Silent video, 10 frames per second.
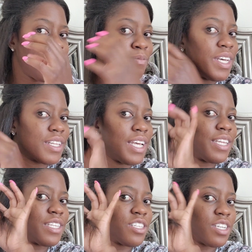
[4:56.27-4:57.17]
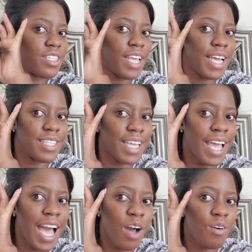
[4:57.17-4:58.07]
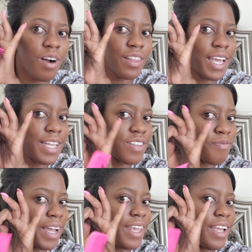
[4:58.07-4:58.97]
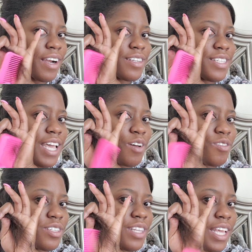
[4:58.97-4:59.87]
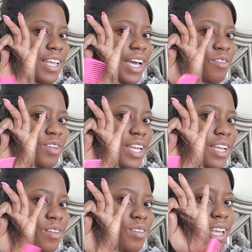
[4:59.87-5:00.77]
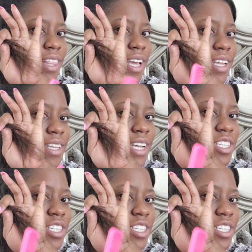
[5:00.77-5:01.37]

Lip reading: Look, and this is just the ends. Like, how are the ends of my hair tangled? Like, I don't get it. Look at that. That